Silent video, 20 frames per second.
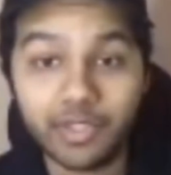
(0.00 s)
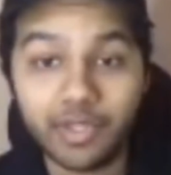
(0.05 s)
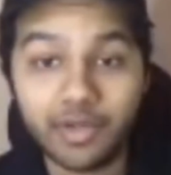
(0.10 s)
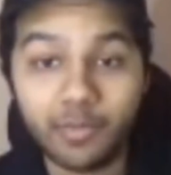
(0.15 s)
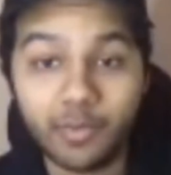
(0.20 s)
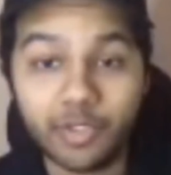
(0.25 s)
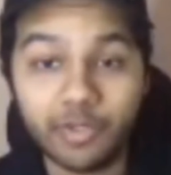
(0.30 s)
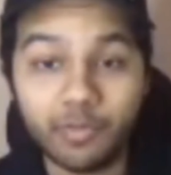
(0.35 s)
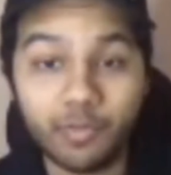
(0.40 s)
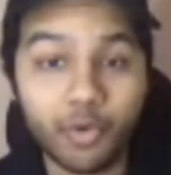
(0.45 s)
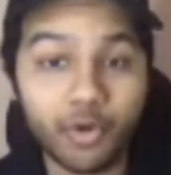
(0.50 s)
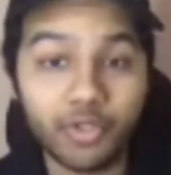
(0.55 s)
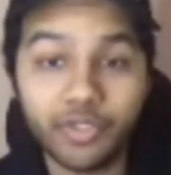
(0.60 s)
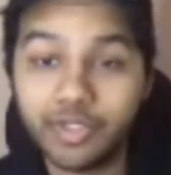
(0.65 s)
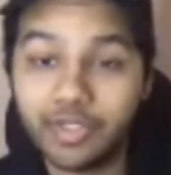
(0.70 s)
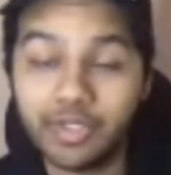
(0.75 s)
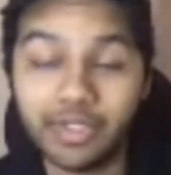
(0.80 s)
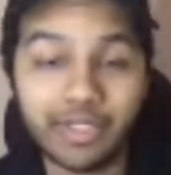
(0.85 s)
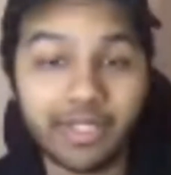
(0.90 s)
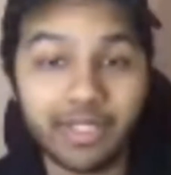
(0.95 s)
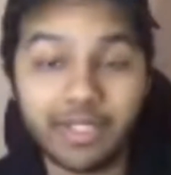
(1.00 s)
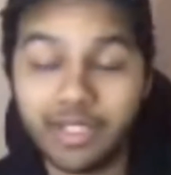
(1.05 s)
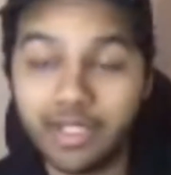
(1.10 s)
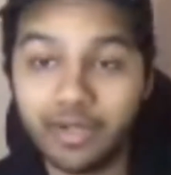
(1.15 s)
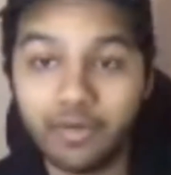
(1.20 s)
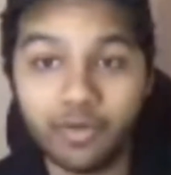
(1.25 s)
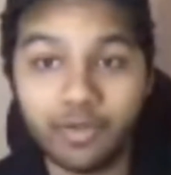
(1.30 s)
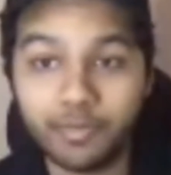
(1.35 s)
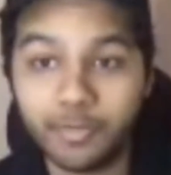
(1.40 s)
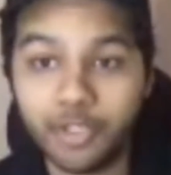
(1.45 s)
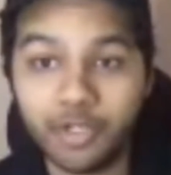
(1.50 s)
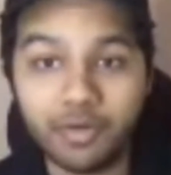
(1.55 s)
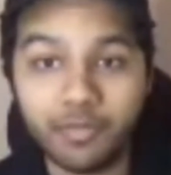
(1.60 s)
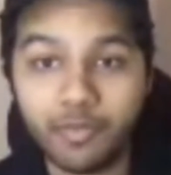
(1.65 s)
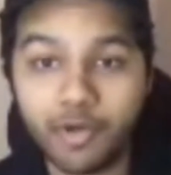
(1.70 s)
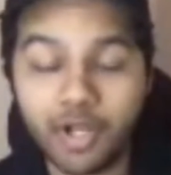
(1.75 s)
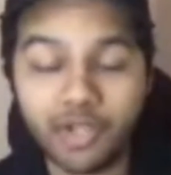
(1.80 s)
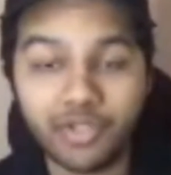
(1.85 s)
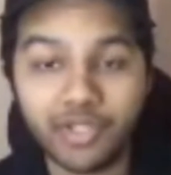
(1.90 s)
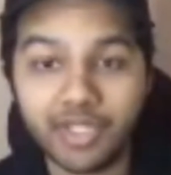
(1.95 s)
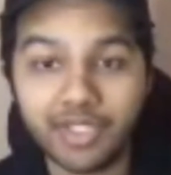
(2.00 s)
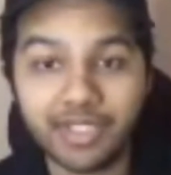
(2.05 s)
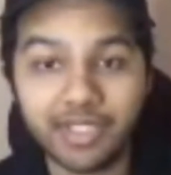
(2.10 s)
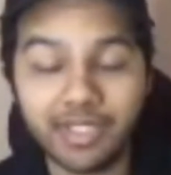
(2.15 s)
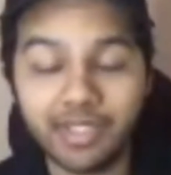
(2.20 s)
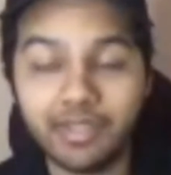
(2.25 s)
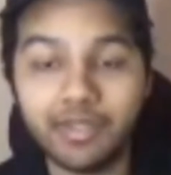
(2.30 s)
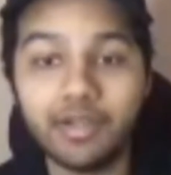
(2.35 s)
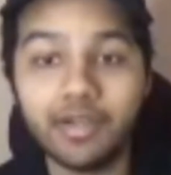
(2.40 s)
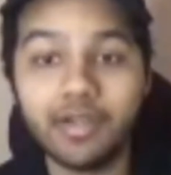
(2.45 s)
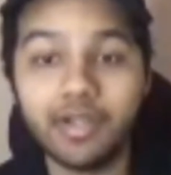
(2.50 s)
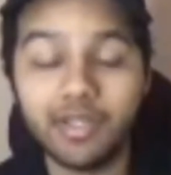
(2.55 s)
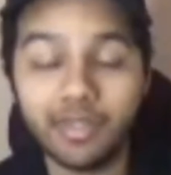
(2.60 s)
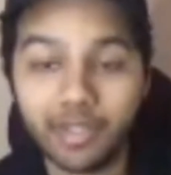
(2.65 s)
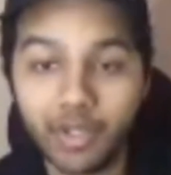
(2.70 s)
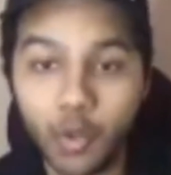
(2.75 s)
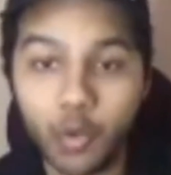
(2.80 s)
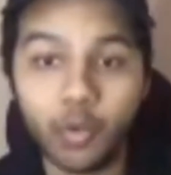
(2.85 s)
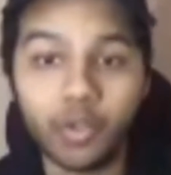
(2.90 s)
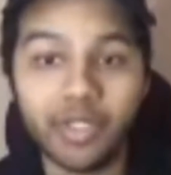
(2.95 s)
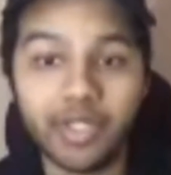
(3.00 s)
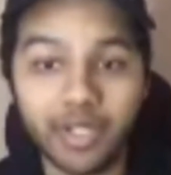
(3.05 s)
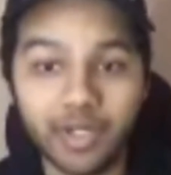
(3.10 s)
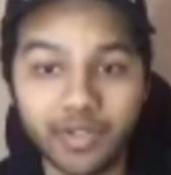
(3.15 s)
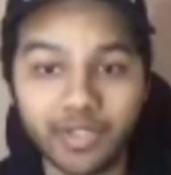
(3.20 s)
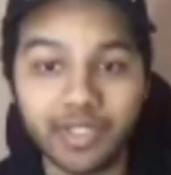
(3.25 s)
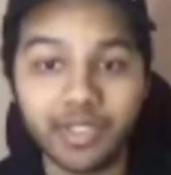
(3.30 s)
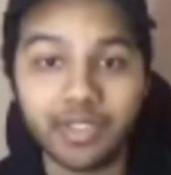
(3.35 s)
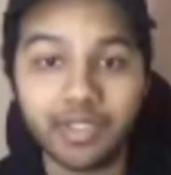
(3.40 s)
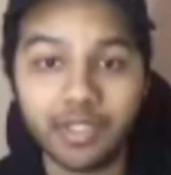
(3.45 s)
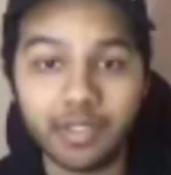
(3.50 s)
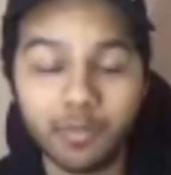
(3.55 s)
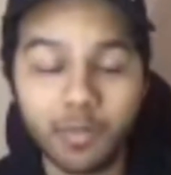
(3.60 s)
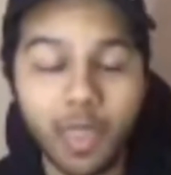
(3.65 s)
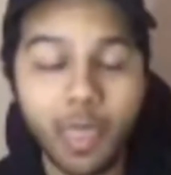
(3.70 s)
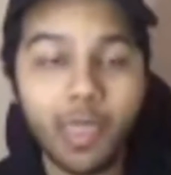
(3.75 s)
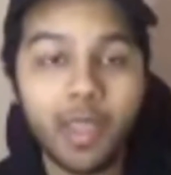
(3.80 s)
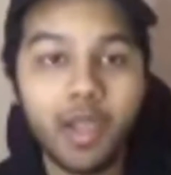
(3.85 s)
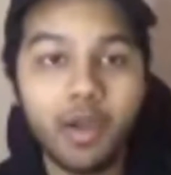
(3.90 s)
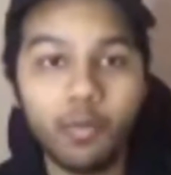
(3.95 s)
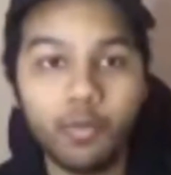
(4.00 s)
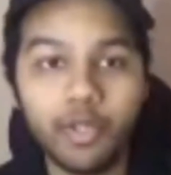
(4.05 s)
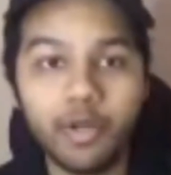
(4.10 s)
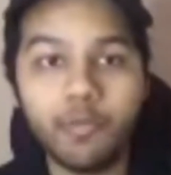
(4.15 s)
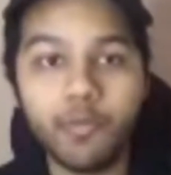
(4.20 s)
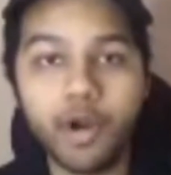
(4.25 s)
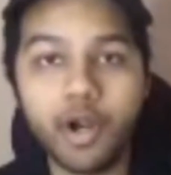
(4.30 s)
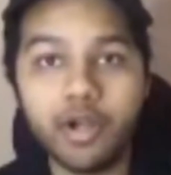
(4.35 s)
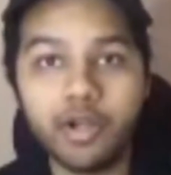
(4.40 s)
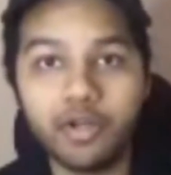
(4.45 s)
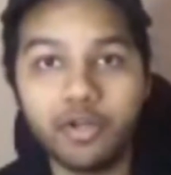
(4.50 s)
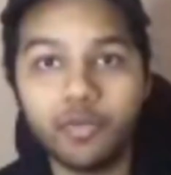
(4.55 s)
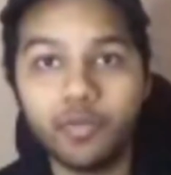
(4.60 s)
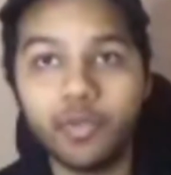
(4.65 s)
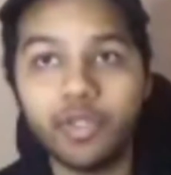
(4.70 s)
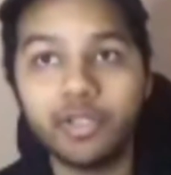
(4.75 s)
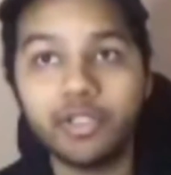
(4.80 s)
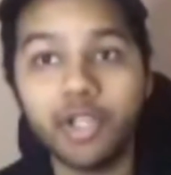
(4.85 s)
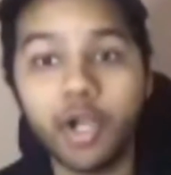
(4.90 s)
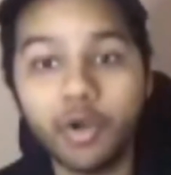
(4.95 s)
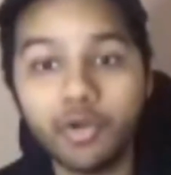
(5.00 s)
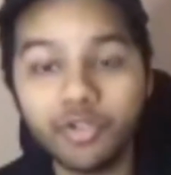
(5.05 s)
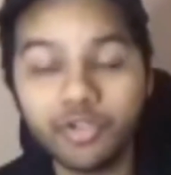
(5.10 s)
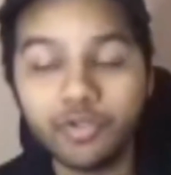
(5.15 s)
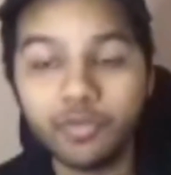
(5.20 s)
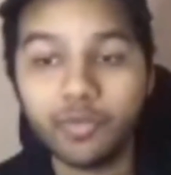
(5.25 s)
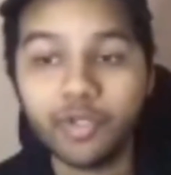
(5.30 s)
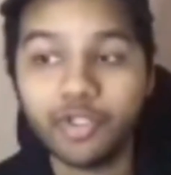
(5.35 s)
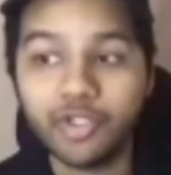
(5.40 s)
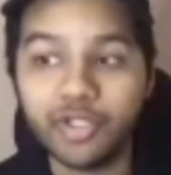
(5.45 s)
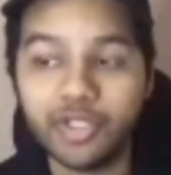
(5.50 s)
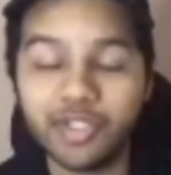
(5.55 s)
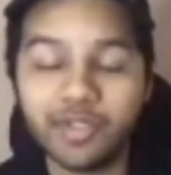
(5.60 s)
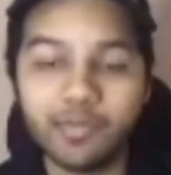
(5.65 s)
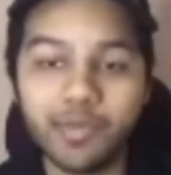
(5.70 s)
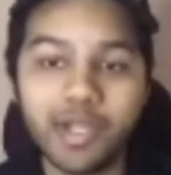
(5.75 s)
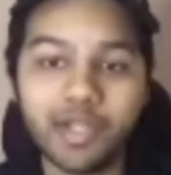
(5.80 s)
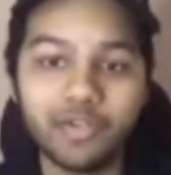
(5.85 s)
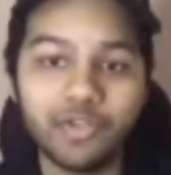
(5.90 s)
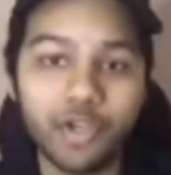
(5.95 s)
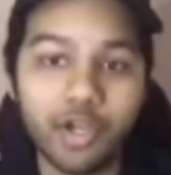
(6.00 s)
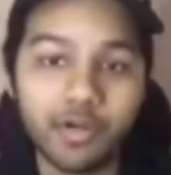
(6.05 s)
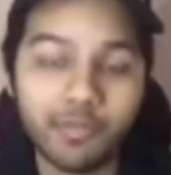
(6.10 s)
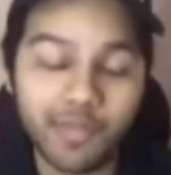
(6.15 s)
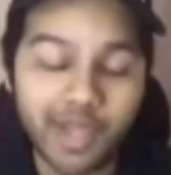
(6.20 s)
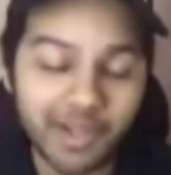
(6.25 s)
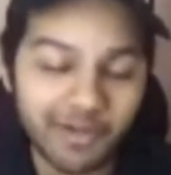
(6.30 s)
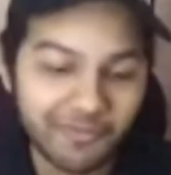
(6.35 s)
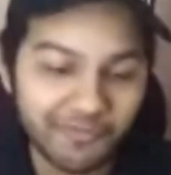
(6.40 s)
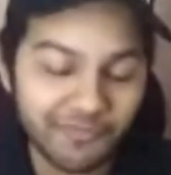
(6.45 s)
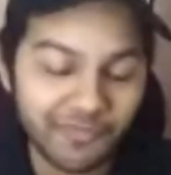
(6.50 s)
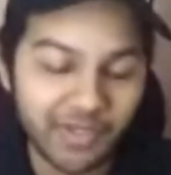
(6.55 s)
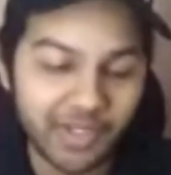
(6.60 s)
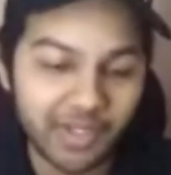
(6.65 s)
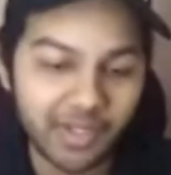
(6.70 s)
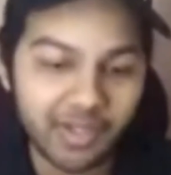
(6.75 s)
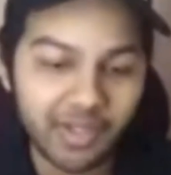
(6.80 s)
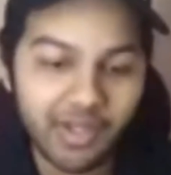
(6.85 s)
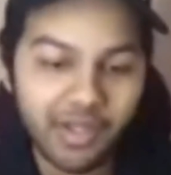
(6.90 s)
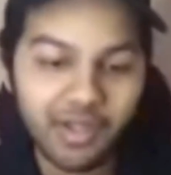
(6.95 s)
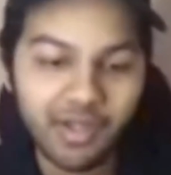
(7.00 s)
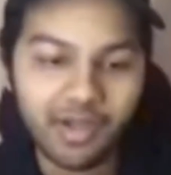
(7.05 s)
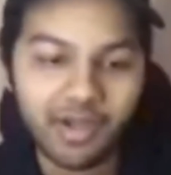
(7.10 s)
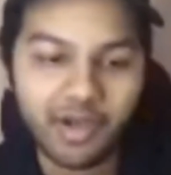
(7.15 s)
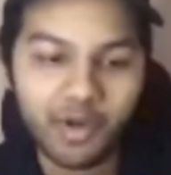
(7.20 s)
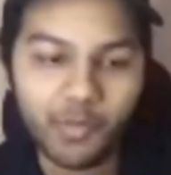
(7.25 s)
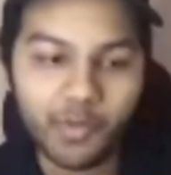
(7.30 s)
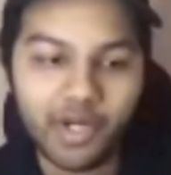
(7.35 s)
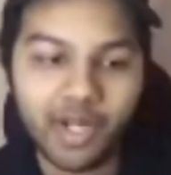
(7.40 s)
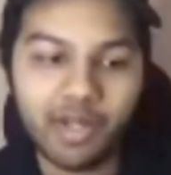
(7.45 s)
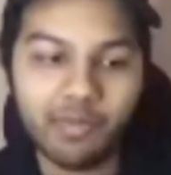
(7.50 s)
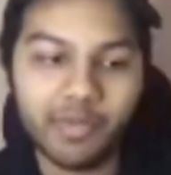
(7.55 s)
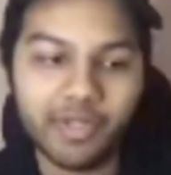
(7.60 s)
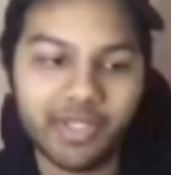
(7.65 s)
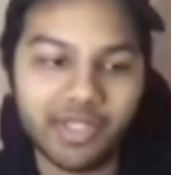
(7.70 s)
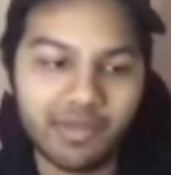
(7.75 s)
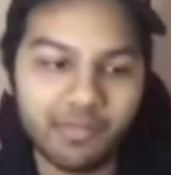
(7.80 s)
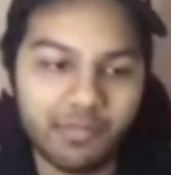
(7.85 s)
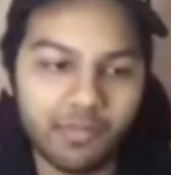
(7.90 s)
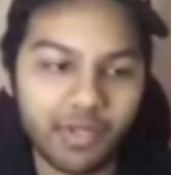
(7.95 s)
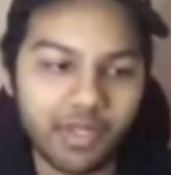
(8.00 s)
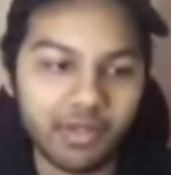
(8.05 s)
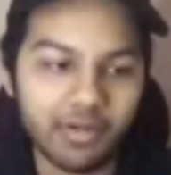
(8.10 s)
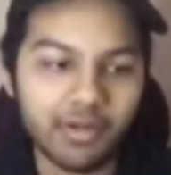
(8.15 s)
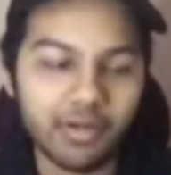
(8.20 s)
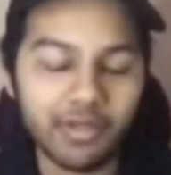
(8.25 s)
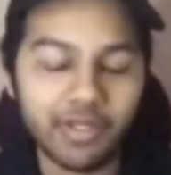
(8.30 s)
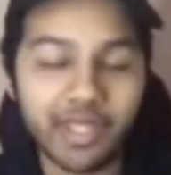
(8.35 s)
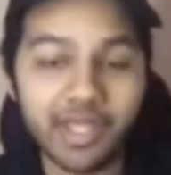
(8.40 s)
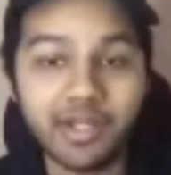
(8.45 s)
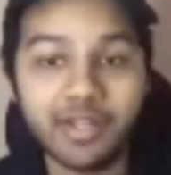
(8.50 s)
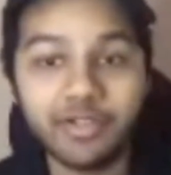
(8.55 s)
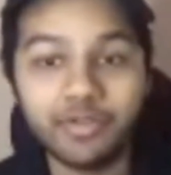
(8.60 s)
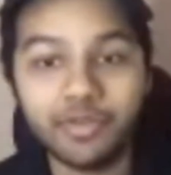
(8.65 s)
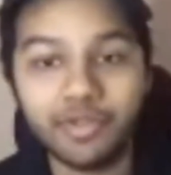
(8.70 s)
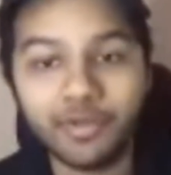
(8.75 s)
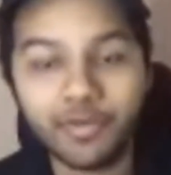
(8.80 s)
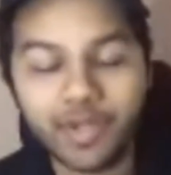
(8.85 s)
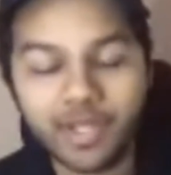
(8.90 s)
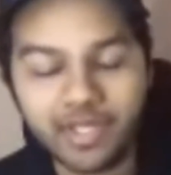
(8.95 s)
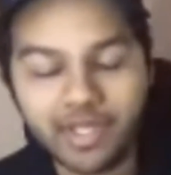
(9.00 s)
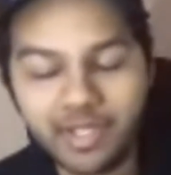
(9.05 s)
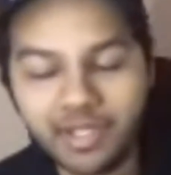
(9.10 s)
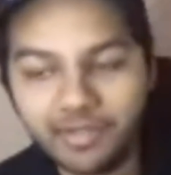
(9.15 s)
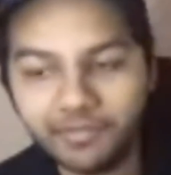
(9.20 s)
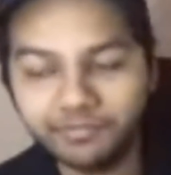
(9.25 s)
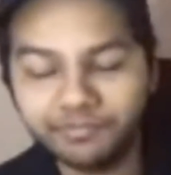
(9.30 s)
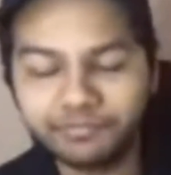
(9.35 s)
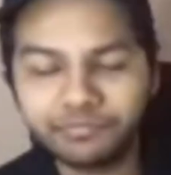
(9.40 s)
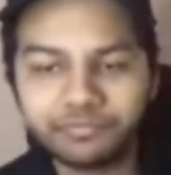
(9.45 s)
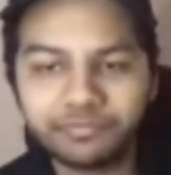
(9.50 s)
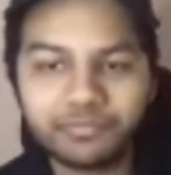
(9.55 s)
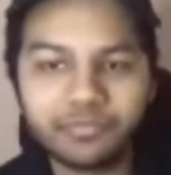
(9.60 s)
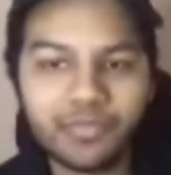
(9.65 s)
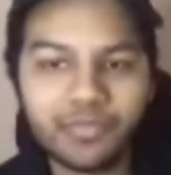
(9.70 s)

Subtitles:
with most leading crypto projects in the whole ecosystem. We are partnered with Ghost, which is by John McAfee. We're helping them get into UAE.